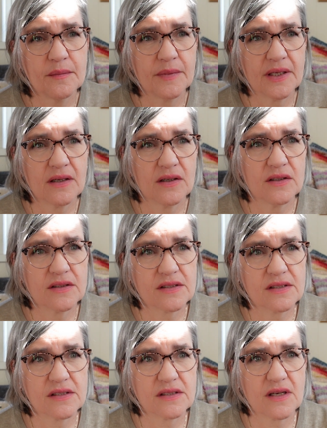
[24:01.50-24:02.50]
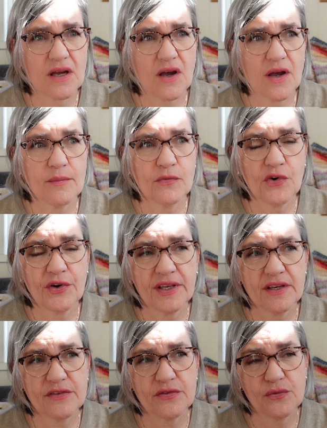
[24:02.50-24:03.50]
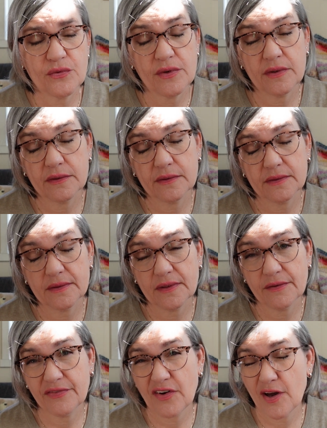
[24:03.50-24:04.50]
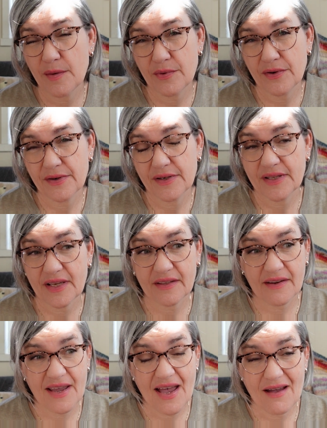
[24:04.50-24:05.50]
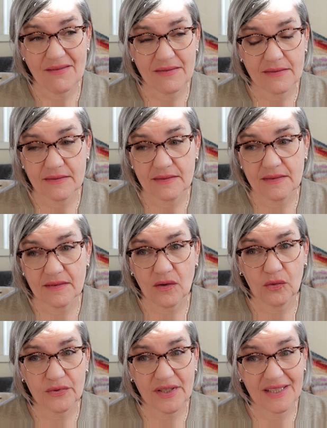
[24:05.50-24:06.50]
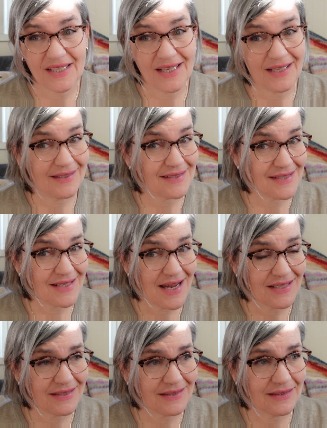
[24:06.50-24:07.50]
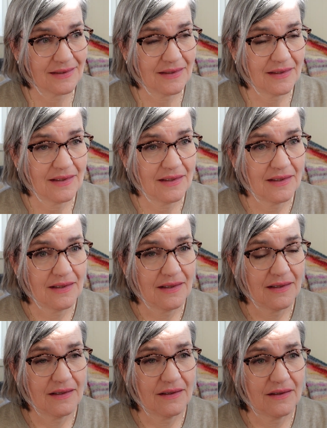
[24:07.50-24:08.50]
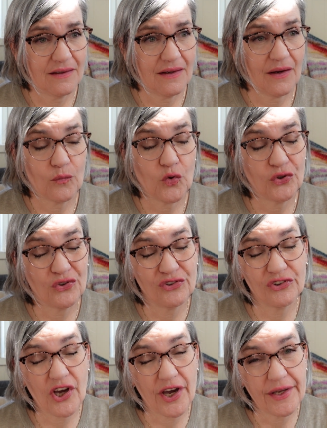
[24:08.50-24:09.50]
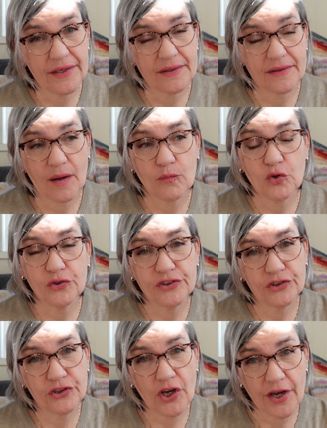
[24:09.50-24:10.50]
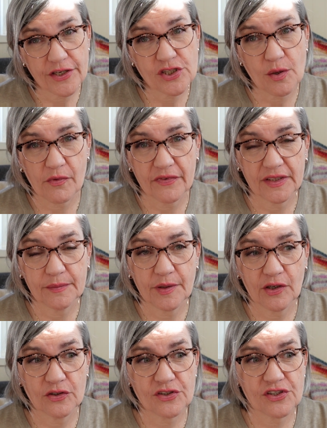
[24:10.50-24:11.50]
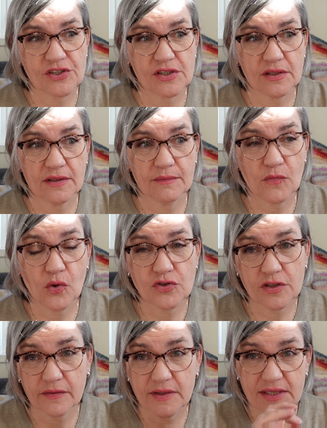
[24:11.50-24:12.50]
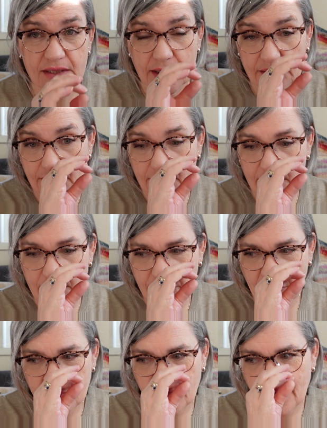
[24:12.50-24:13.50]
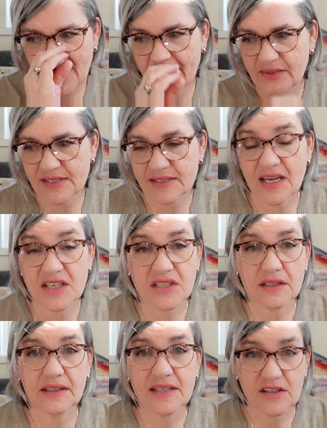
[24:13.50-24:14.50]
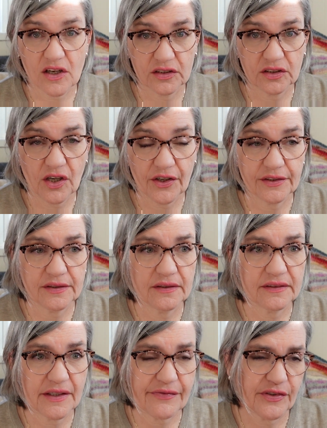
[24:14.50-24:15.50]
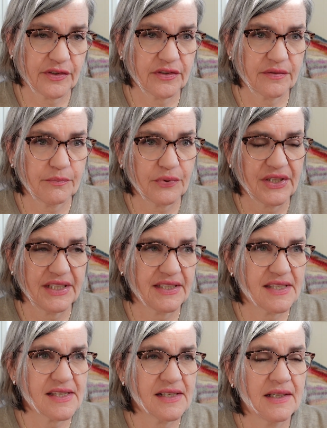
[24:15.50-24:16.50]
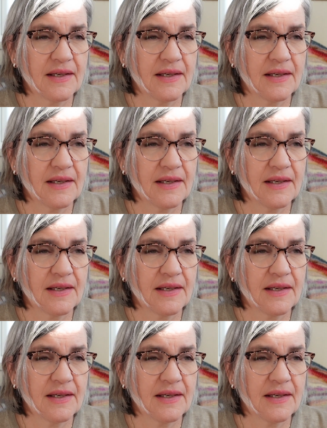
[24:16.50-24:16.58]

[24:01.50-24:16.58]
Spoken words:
because I'm working through the fiber that I have already in stash. I'm going to dye some of it, because most of the fiber I have in stash is undyed, different breeds,